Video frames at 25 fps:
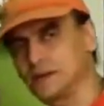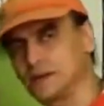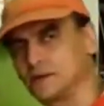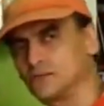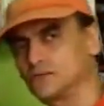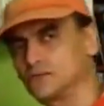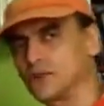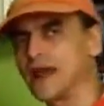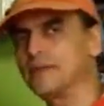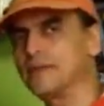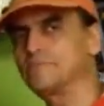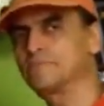
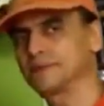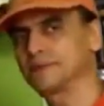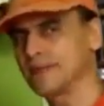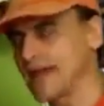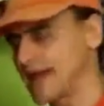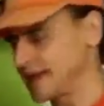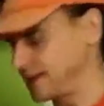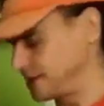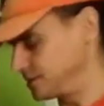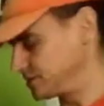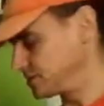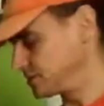ripe
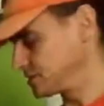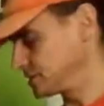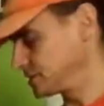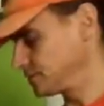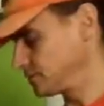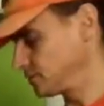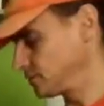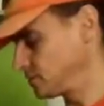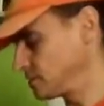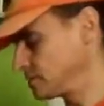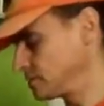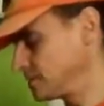bananas.
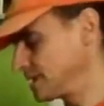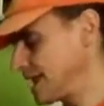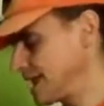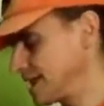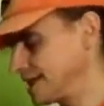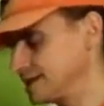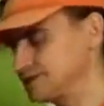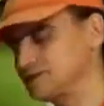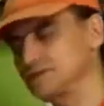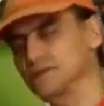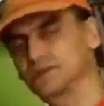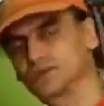The
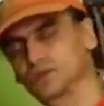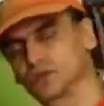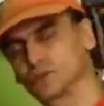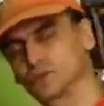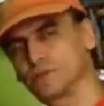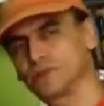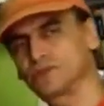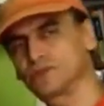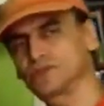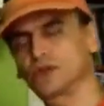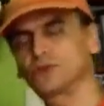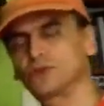bananas should
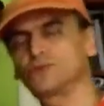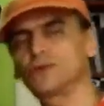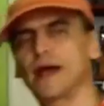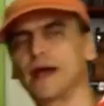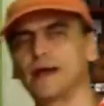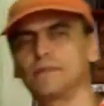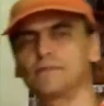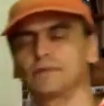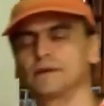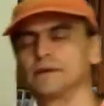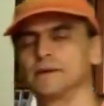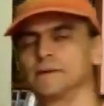be so
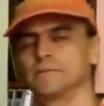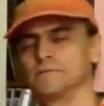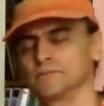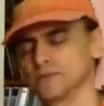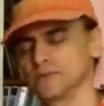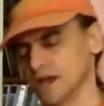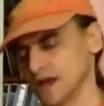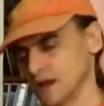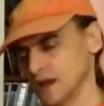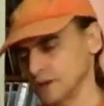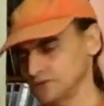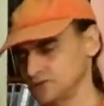ripe,
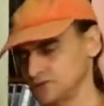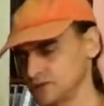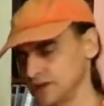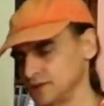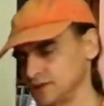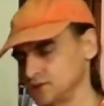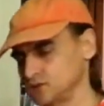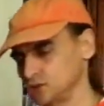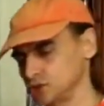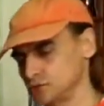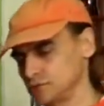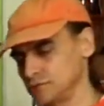
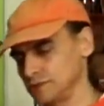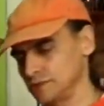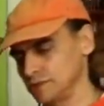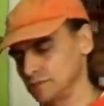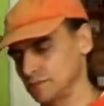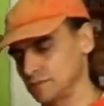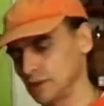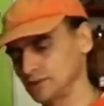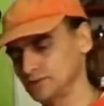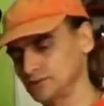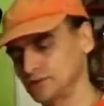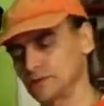outside should be
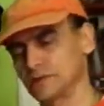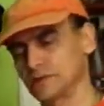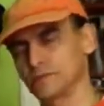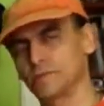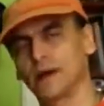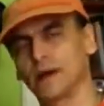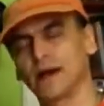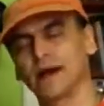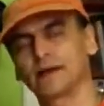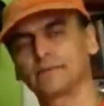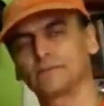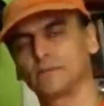most of the
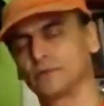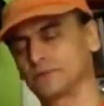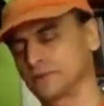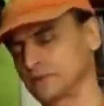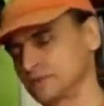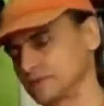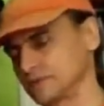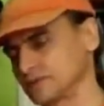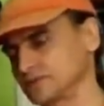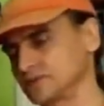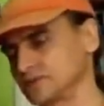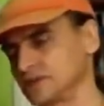part, most of
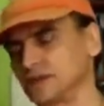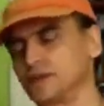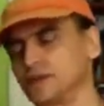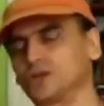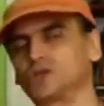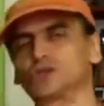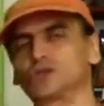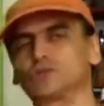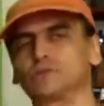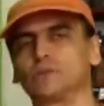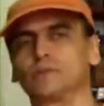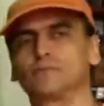the skin
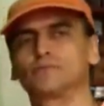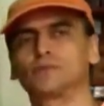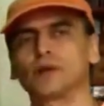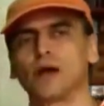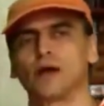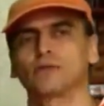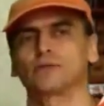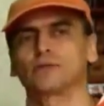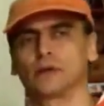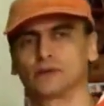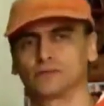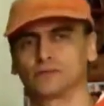should be brown
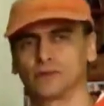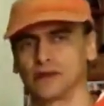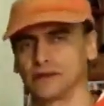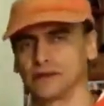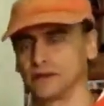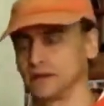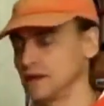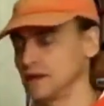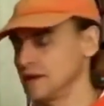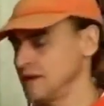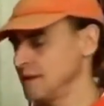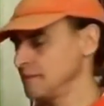already.
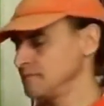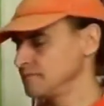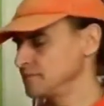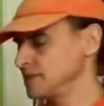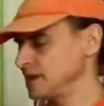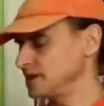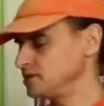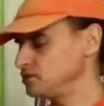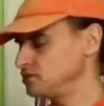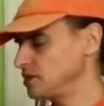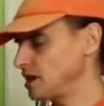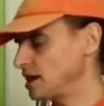
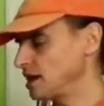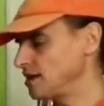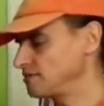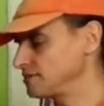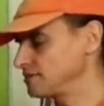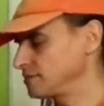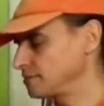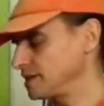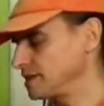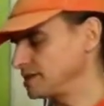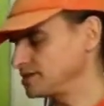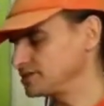Then you have the
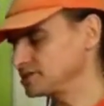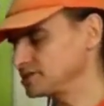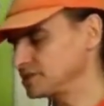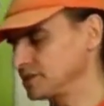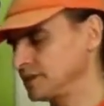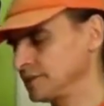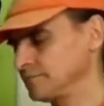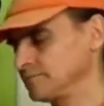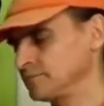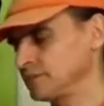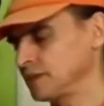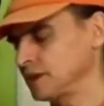best,
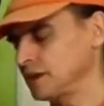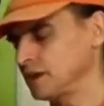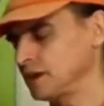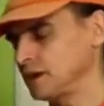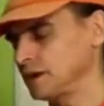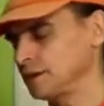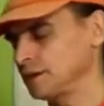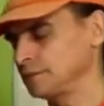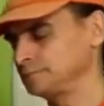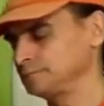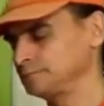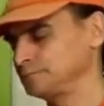
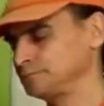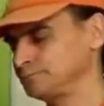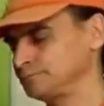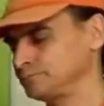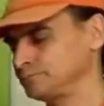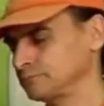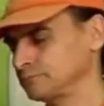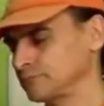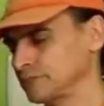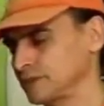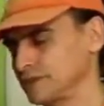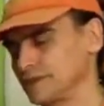um,
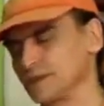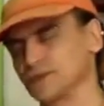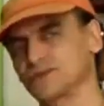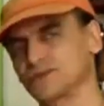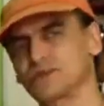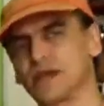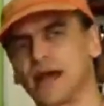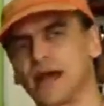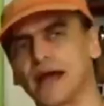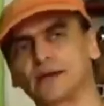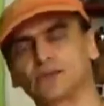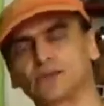the
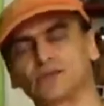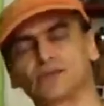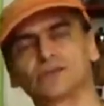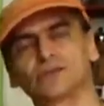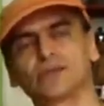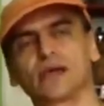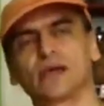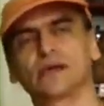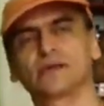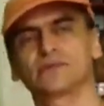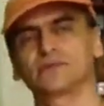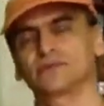starches
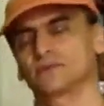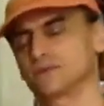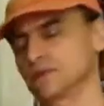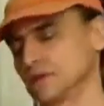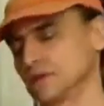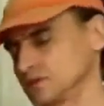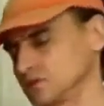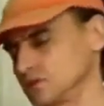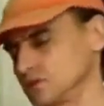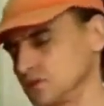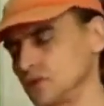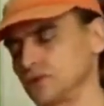has
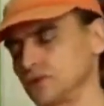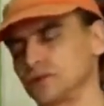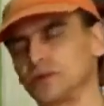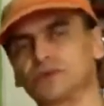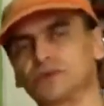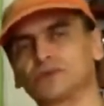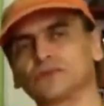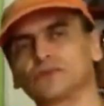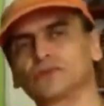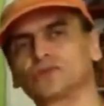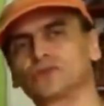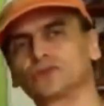turned
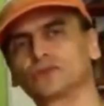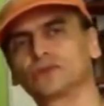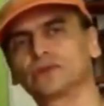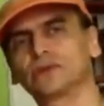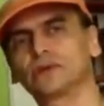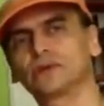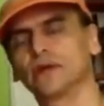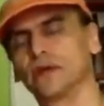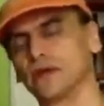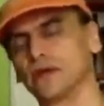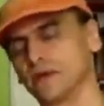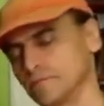into
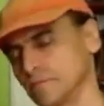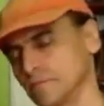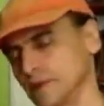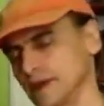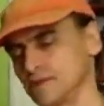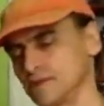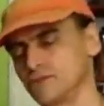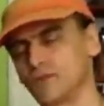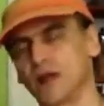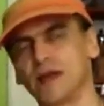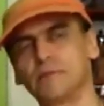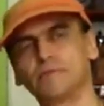sugar by
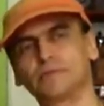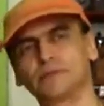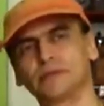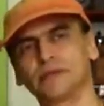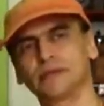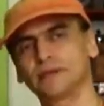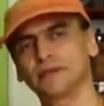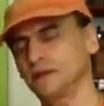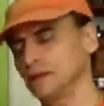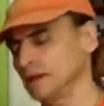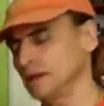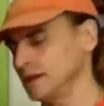
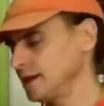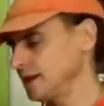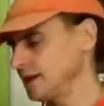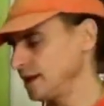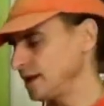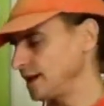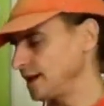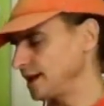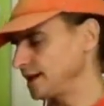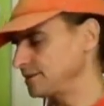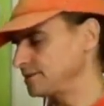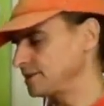ripening,
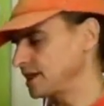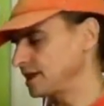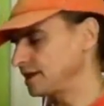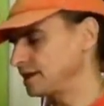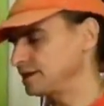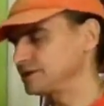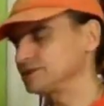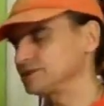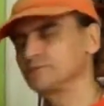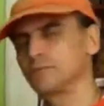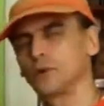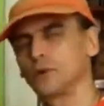and then it
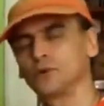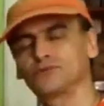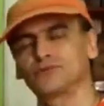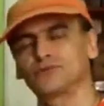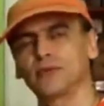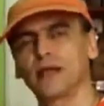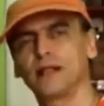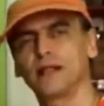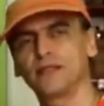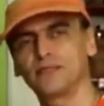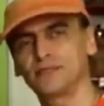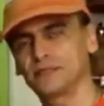is most
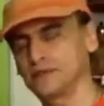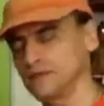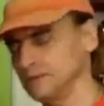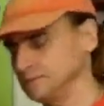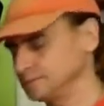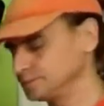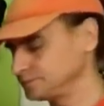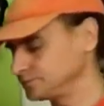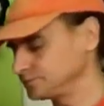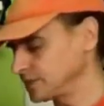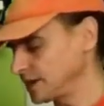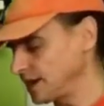healthy,
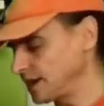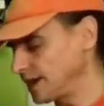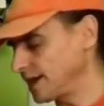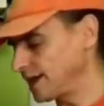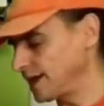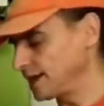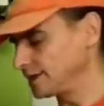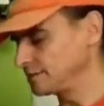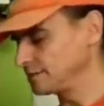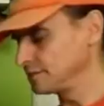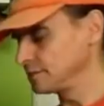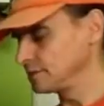
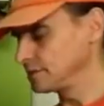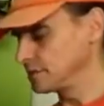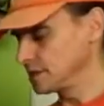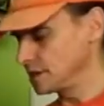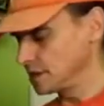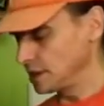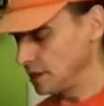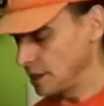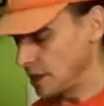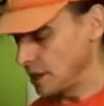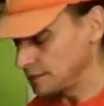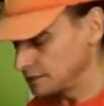and
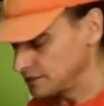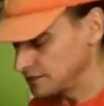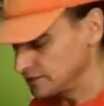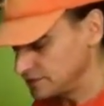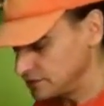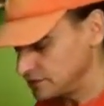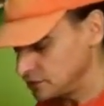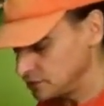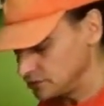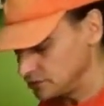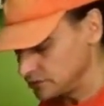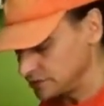lots of
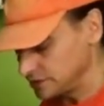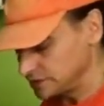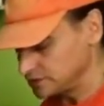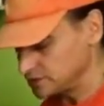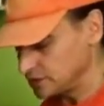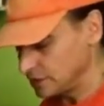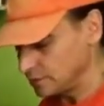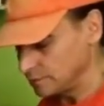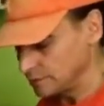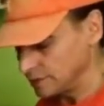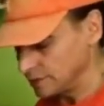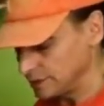nutrients
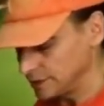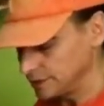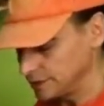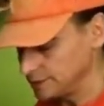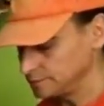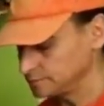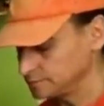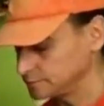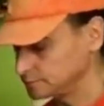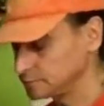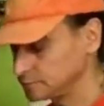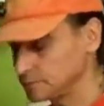are building
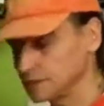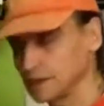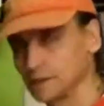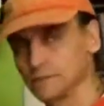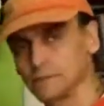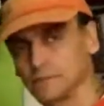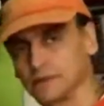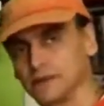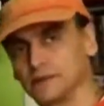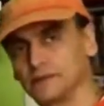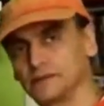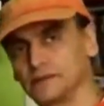
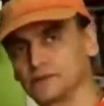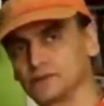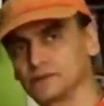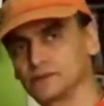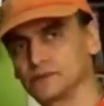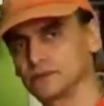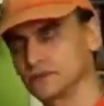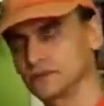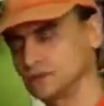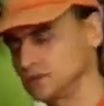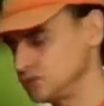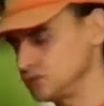in this,
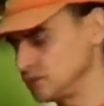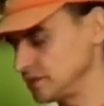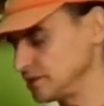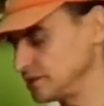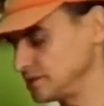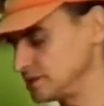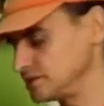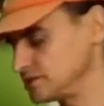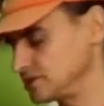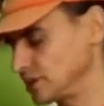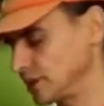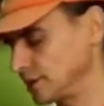during
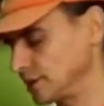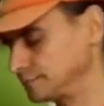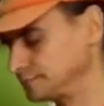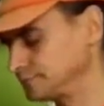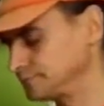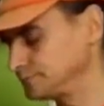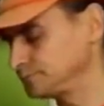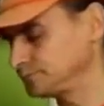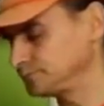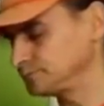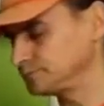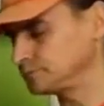this um,
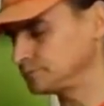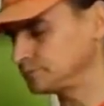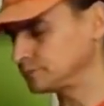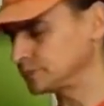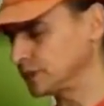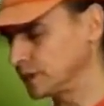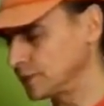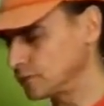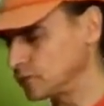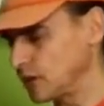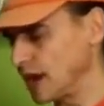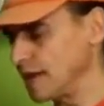
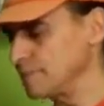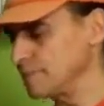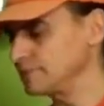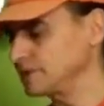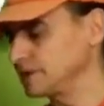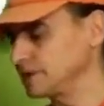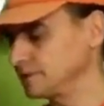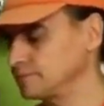ripening